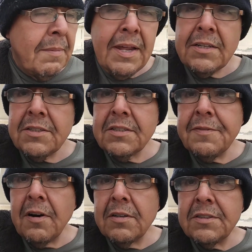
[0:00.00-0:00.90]
managed this
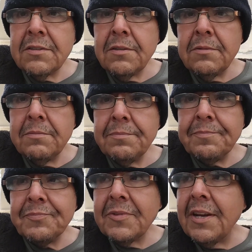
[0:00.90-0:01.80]
far, so
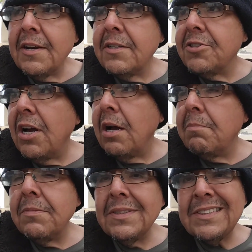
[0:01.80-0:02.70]
getting a job
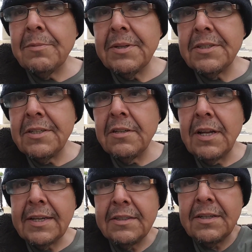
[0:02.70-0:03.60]
is no big deal.
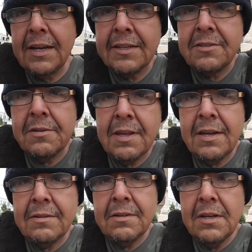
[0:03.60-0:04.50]
I can I can do
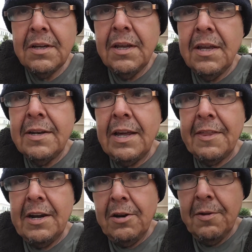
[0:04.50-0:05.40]
that. Now
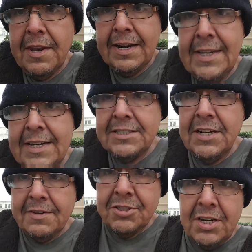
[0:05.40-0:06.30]
that I know that I can get
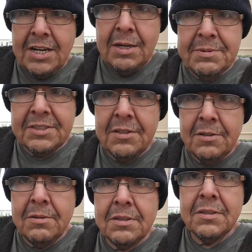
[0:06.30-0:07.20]
another job,
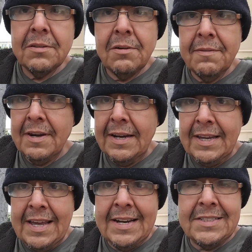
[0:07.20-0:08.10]
so that I
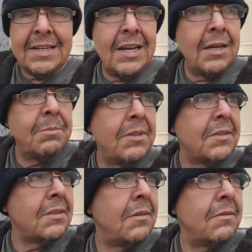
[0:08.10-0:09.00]
got a job. So.